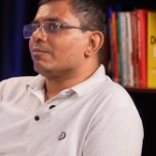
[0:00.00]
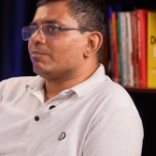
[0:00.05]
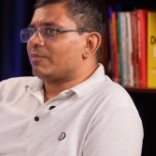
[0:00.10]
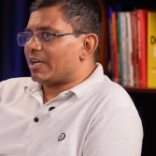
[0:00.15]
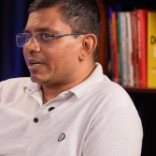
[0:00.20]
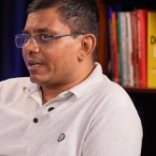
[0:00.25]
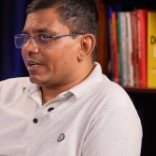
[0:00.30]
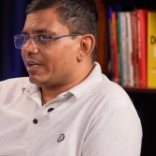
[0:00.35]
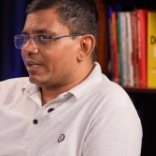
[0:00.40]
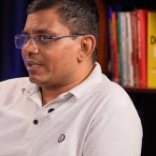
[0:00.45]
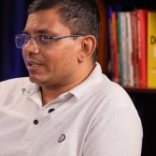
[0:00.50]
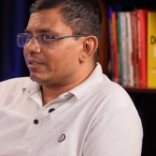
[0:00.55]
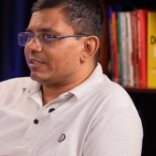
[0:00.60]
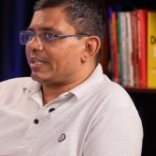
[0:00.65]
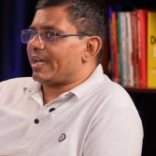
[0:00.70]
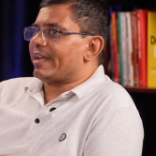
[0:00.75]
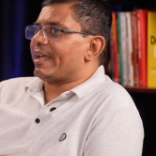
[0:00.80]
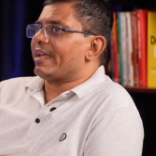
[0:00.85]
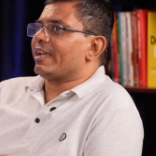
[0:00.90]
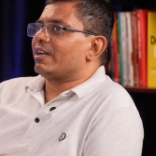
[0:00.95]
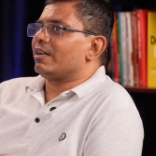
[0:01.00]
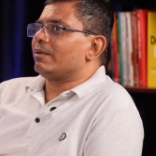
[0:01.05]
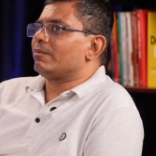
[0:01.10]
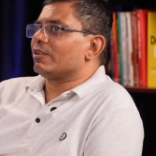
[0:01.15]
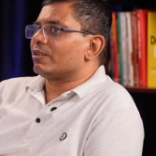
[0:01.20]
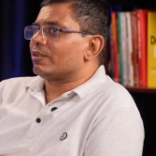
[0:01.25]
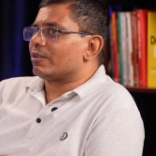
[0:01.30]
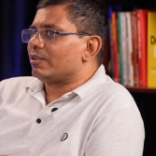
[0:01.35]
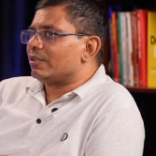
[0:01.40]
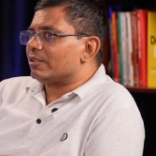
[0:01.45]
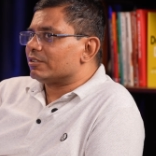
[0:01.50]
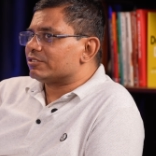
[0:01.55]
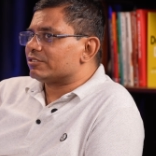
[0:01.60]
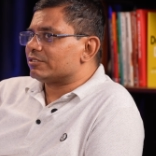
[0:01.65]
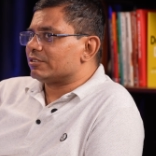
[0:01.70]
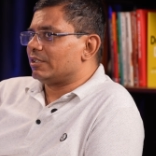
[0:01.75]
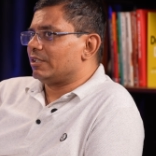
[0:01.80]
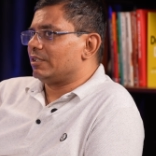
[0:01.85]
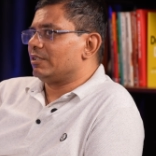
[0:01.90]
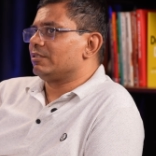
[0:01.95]
But then I come
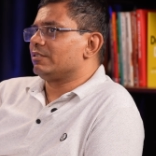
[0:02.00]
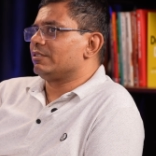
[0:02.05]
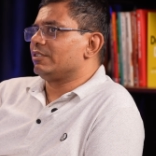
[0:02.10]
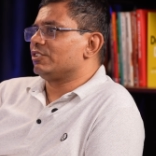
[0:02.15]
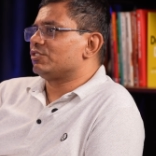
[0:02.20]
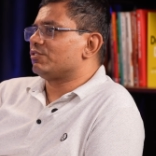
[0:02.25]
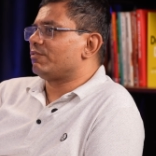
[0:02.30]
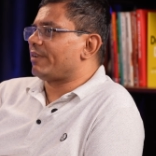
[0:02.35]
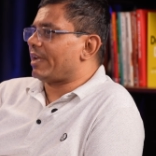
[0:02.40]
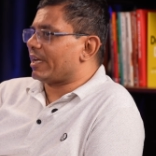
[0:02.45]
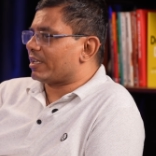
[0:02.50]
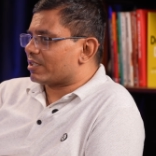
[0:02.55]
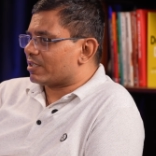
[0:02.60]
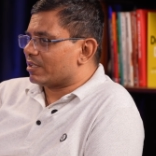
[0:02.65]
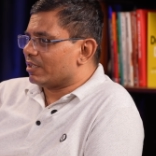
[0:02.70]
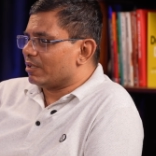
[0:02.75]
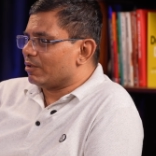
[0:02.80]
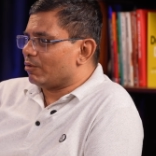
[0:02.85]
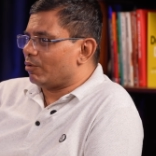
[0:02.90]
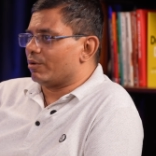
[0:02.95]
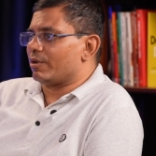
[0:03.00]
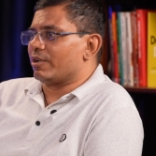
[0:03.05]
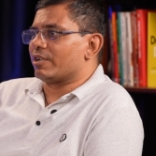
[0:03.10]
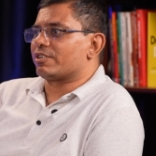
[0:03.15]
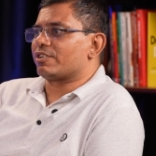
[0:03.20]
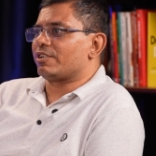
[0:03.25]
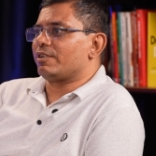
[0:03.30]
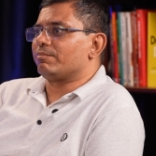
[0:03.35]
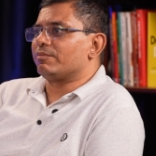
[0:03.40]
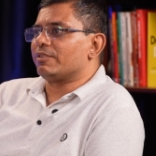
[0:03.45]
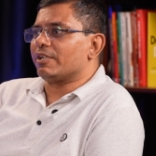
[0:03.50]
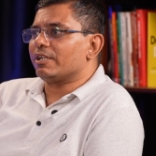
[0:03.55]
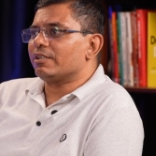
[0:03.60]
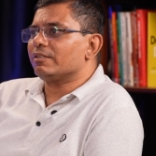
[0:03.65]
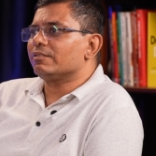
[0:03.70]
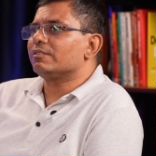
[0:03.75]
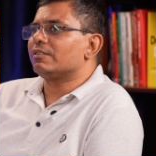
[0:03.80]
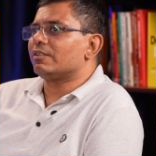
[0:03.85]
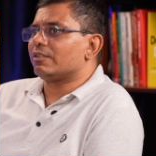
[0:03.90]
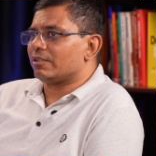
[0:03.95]
across this fractional ownership
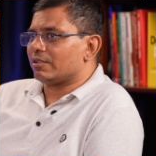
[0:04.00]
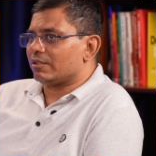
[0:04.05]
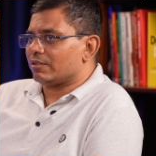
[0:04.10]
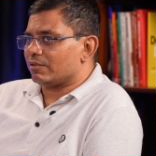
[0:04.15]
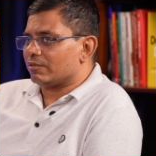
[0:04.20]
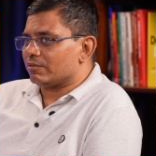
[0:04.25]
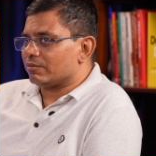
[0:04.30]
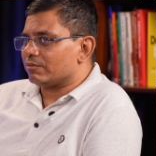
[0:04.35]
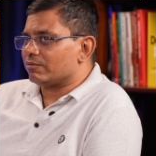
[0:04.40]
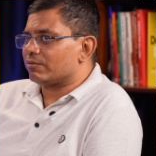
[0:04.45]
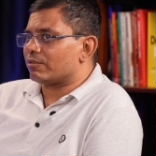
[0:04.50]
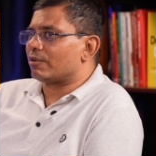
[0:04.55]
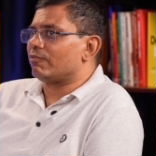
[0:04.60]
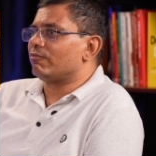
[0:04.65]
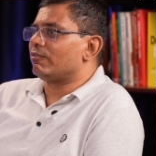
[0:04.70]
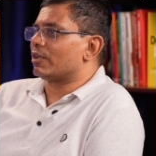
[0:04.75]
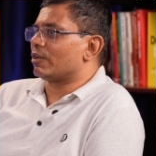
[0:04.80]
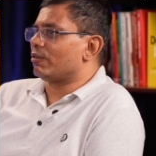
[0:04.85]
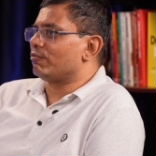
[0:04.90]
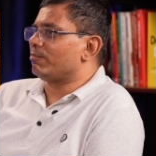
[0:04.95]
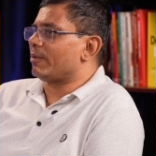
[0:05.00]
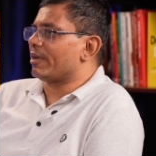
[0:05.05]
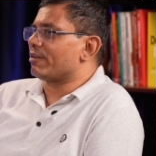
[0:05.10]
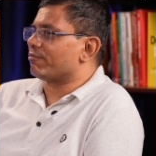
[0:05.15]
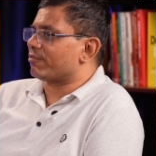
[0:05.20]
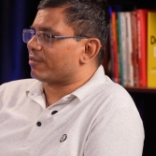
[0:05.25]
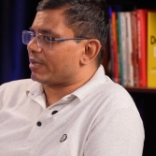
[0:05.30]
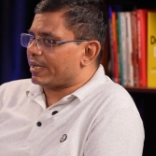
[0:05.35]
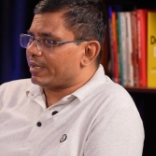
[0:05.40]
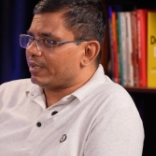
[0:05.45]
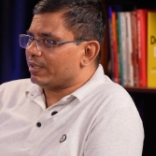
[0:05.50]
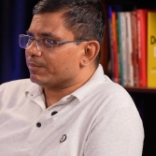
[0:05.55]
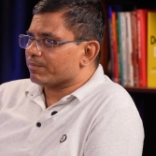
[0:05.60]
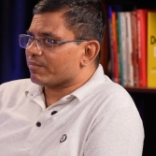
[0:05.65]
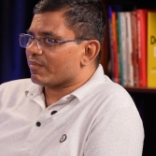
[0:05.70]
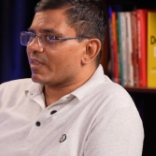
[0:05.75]
thing from one of my friend.